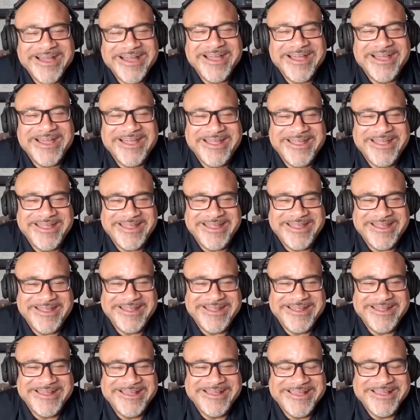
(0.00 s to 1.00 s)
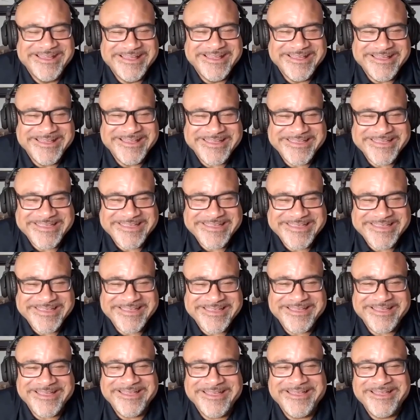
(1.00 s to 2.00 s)

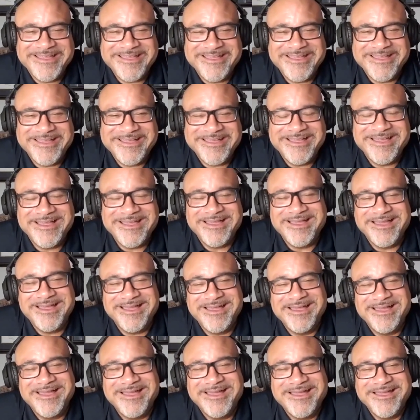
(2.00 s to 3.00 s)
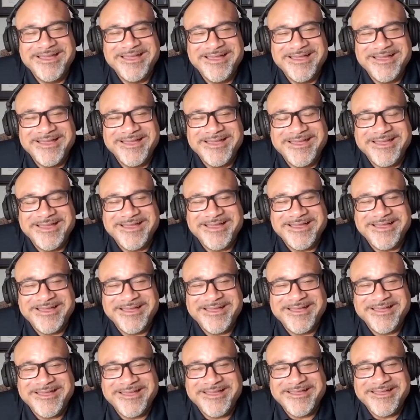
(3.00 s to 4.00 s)

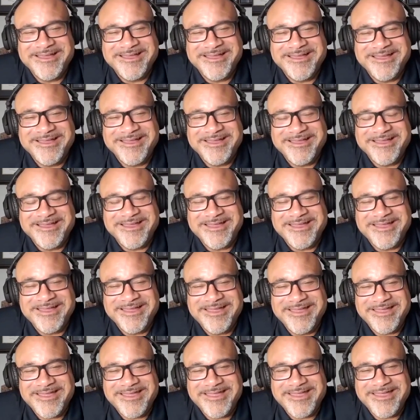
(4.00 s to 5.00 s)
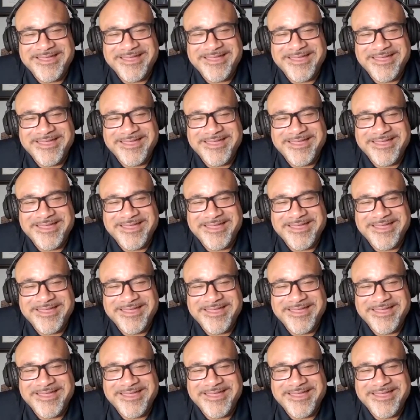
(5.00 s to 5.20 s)
This person isn't speaking.